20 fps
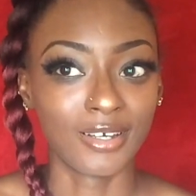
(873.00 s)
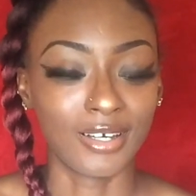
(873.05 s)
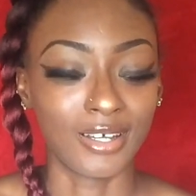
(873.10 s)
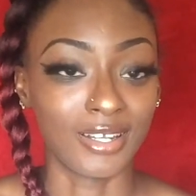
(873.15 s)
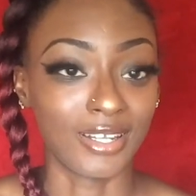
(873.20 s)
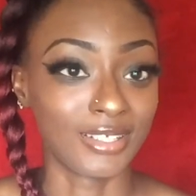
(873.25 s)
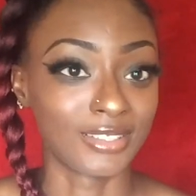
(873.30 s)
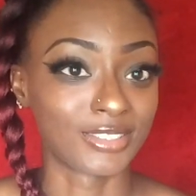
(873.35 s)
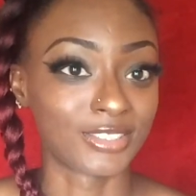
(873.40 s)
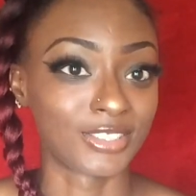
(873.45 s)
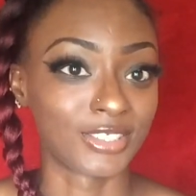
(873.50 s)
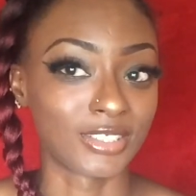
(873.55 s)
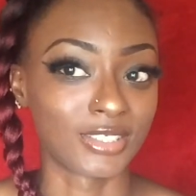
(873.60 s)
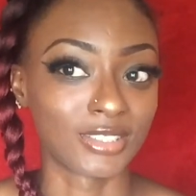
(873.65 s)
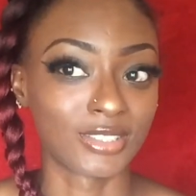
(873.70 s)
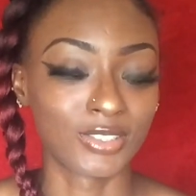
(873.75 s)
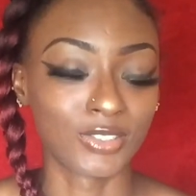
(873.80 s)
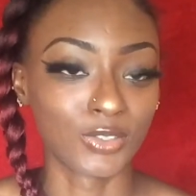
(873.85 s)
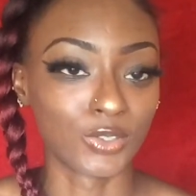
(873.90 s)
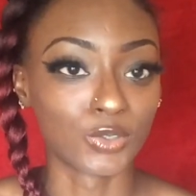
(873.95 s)
And that's
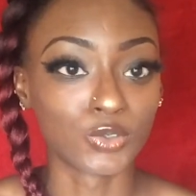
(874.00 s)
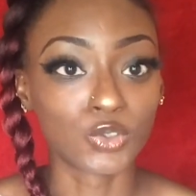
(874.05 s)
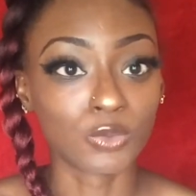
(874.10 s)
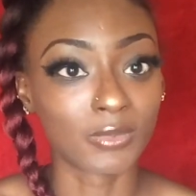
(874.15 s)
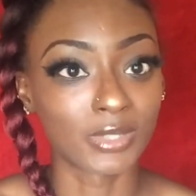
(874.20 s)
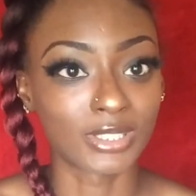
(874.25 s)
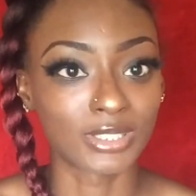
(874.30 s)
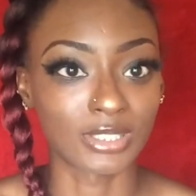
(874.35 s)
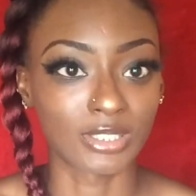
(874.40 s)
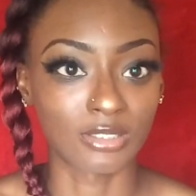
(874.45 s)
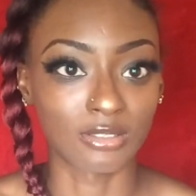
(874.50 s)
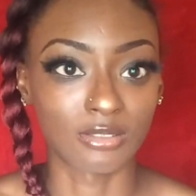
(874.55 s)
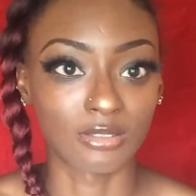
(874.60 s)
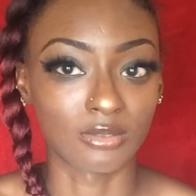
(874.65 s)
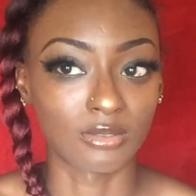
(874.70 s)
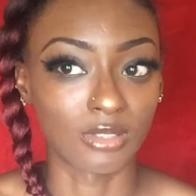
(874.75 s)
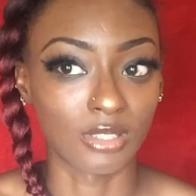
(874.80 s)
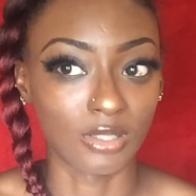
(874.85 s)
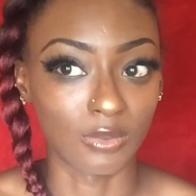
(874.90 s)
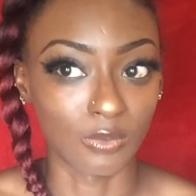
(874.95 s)
just, you know, two buses
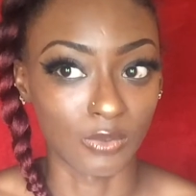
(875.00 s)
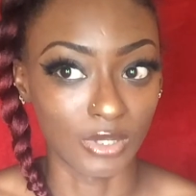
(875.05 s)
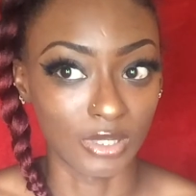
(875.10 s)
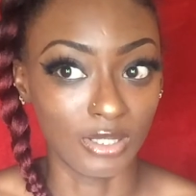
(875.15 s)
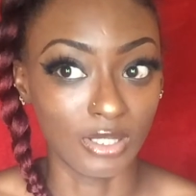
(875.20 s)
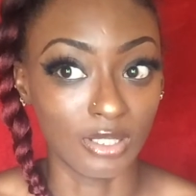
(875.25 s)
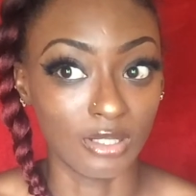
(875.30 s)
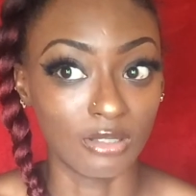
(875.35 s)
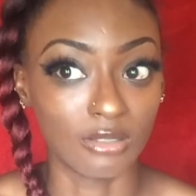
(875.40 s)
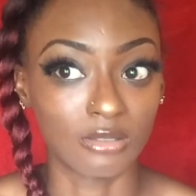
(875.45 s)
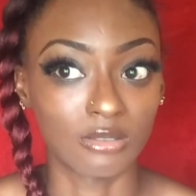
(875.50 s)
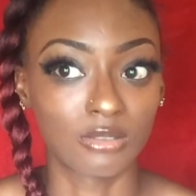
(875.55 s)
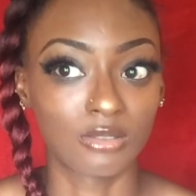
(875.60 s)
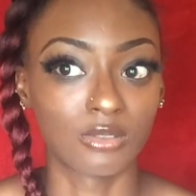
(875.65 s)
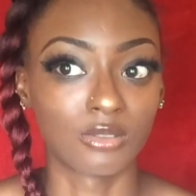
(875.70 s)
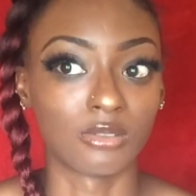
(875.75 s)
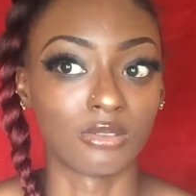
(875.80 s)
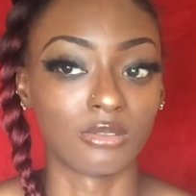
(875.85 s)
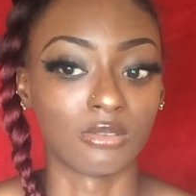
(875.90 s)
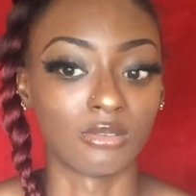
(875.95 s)
in a day.
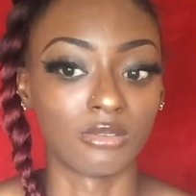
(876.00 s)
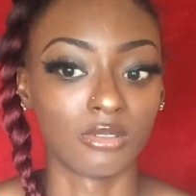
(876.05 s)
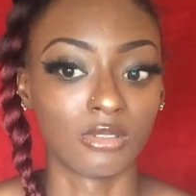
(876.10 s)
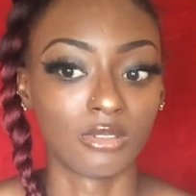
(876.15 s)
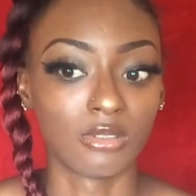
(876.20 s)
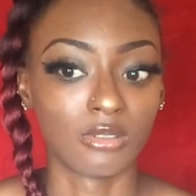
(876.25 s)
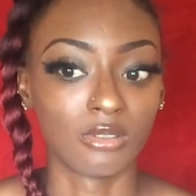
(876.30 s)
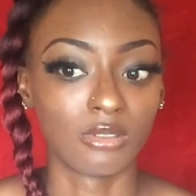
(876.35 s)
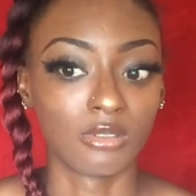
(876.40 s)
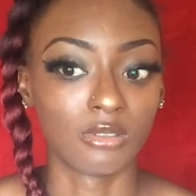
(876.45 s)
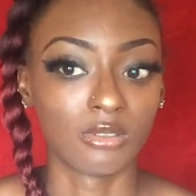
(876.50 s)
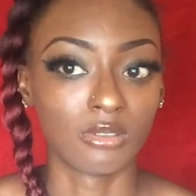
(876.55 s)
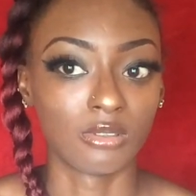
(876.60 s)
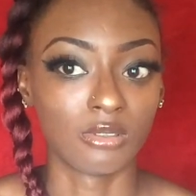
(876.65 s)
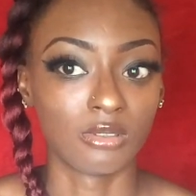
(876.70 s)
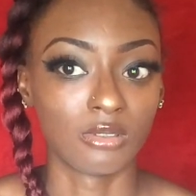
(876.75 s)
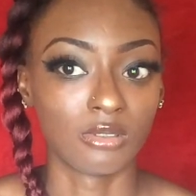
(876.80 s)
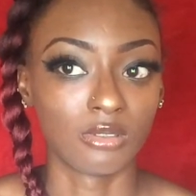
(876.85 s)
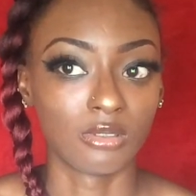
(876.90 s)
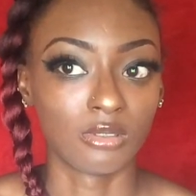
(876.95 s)
So,
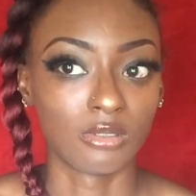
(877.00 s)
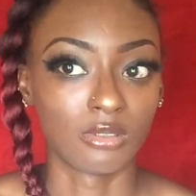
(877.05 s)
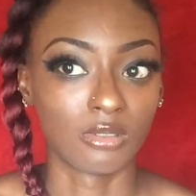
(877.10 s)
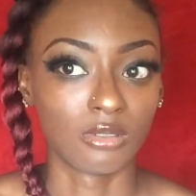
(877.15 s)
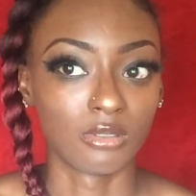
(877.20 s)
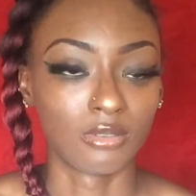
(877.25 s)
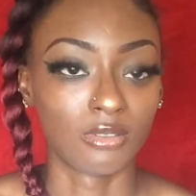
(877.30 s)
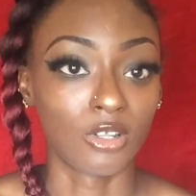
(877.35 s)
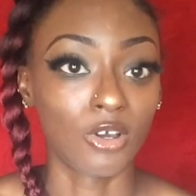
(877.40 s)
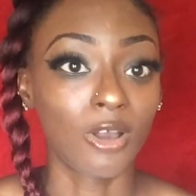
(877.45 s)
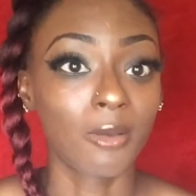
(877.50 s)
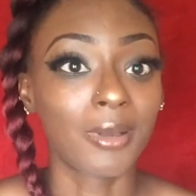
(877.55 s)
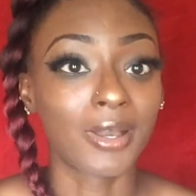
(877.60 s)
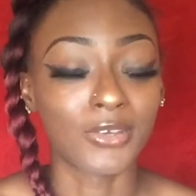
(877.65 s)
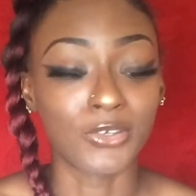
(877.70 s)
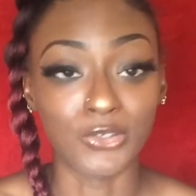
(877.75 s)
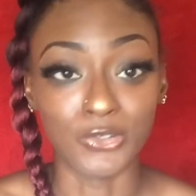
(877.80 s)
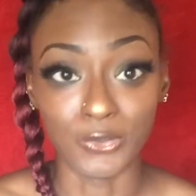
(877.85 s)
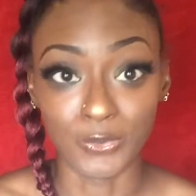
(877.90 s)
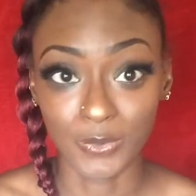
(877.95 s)
now I'm at
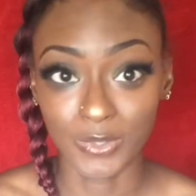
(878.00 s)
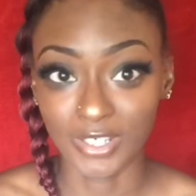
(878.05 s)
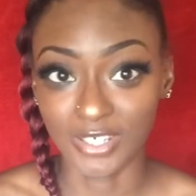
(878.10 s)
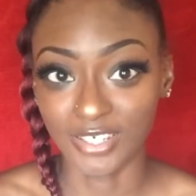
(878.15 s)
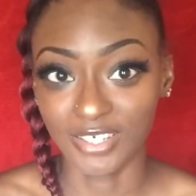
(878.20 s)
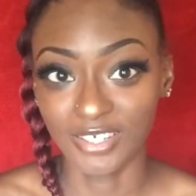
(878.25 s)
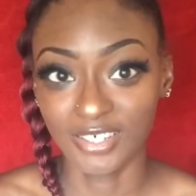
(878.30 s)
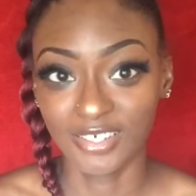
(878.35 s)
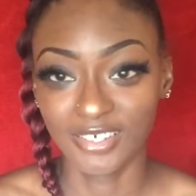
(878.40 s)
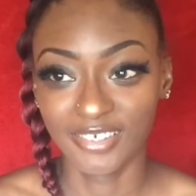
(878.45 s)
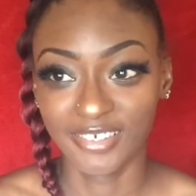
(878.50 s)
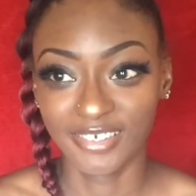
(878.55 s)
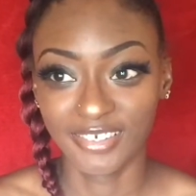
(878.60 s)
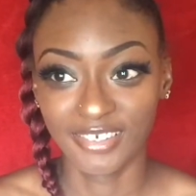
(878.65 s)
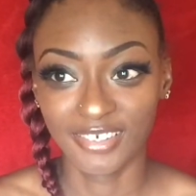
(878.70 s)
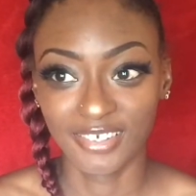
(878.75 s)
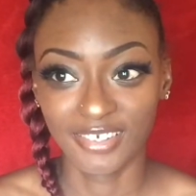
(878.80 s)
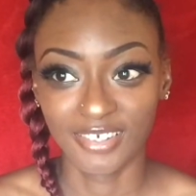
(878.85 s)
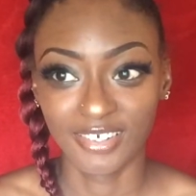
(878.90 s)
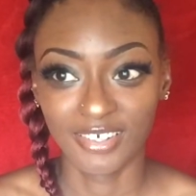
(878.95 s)
Uwi.
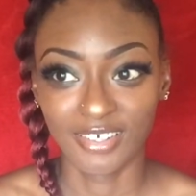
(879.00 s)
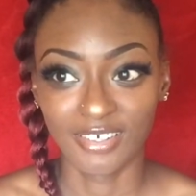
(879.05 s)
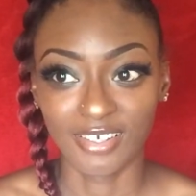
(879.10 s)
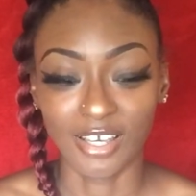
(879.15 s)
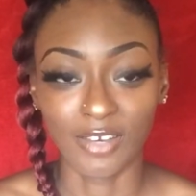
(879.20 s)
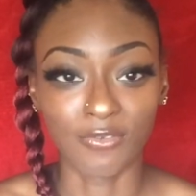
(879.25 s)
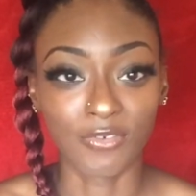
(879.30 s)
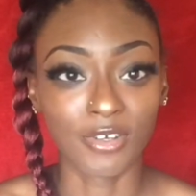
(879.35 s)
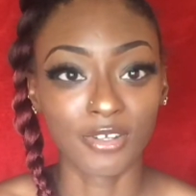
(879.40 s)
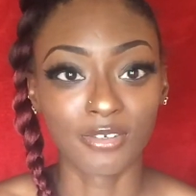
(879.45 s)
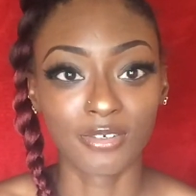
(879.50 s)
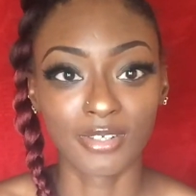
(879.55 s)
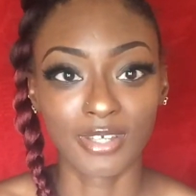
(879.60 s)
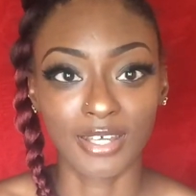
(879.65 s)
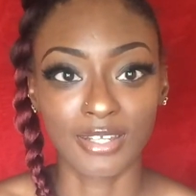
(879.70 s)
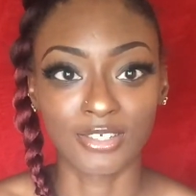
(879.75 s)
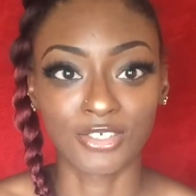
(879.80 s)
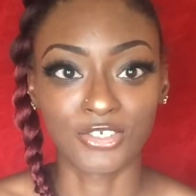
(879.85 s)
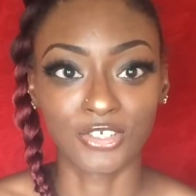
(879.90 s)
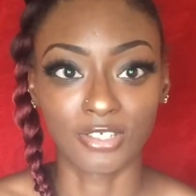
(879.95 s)
If I don't
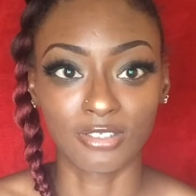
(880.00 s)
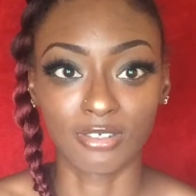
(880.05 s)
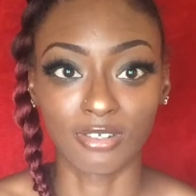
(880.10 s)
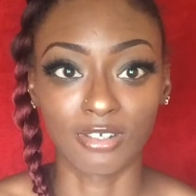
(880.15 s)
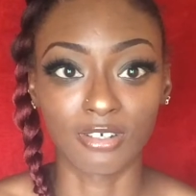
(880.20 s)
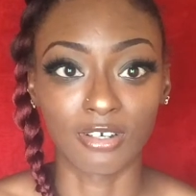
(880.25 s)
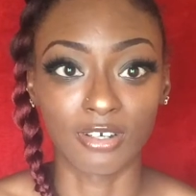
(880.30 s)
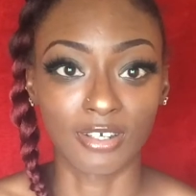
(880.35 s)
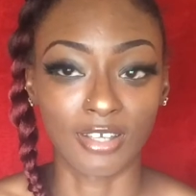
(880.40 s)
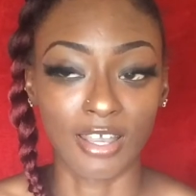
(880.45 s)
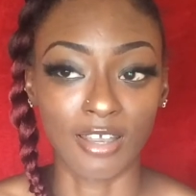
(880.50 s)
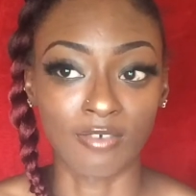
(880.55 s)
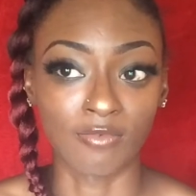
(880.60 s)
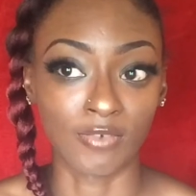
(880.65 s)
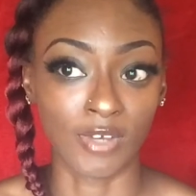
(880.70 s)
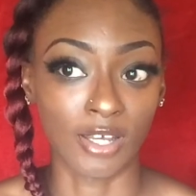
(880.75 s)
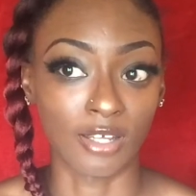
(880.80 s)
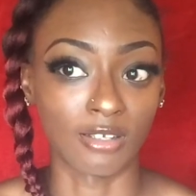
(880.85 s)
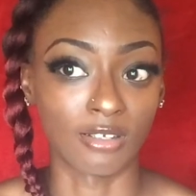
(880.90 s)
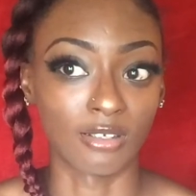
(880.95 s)
get the shuttle, I gotta get a
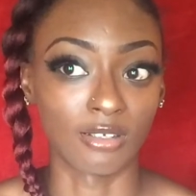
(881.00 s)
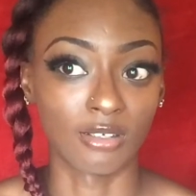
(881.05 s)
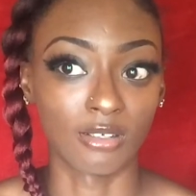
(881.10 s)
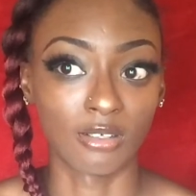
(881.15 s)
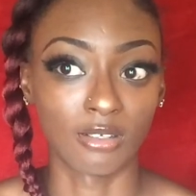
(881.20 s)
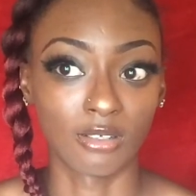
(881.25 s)
van.